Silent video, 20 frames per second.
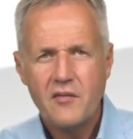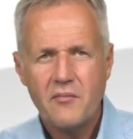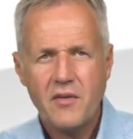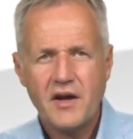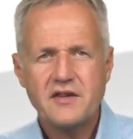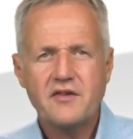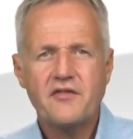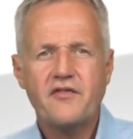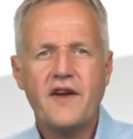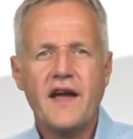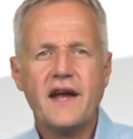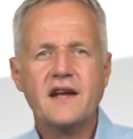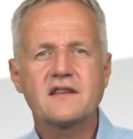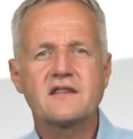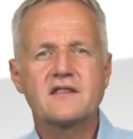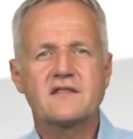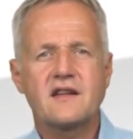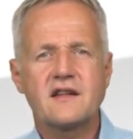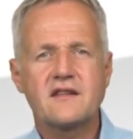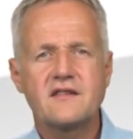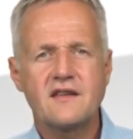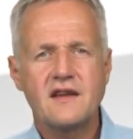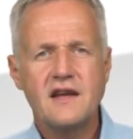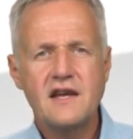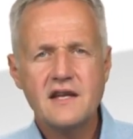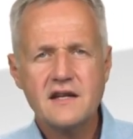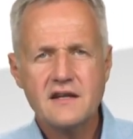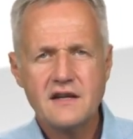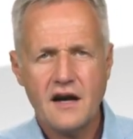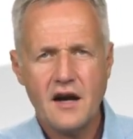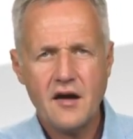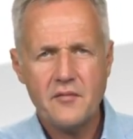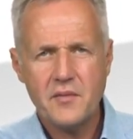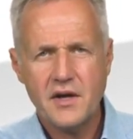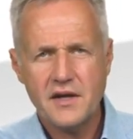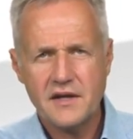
by the fact that the income